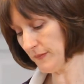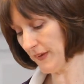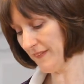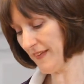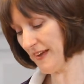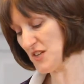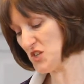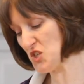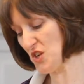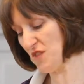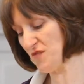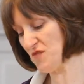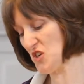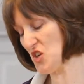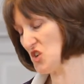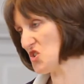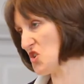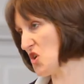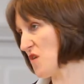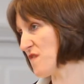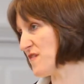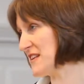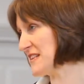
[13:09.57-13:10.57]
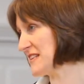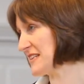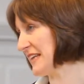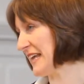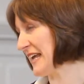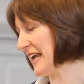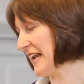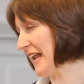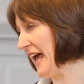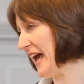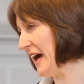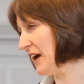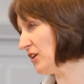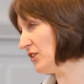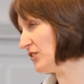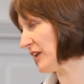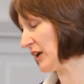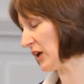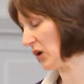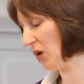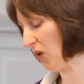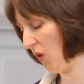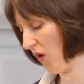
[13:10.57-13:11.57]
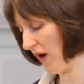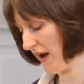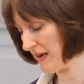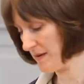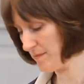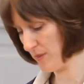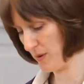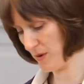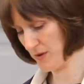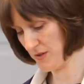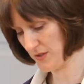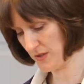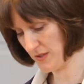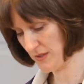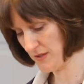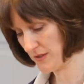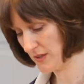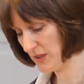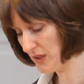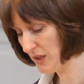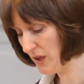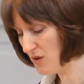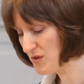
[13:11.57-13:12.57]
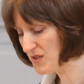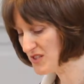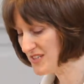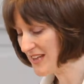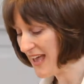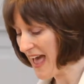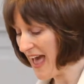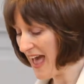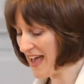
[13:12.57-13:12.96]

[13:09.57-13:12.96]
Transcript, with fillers: They shifted nervously and held their coin purses close